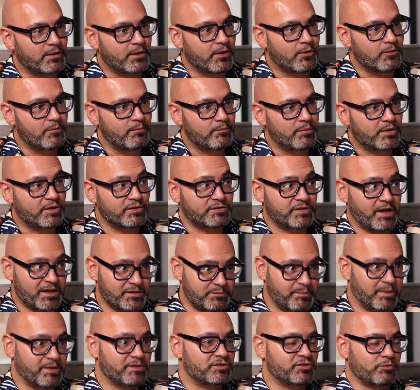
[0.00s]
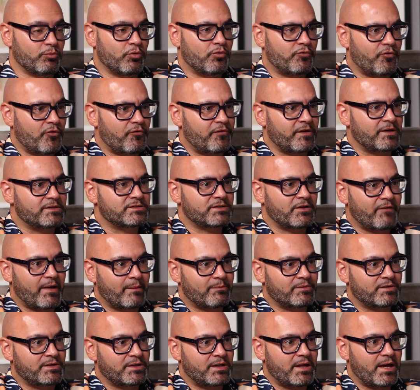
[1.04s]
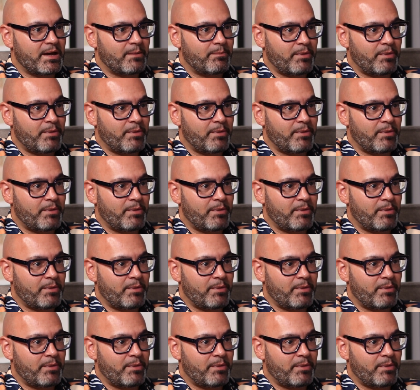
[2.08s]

know, because there has been some awful things that have happened in our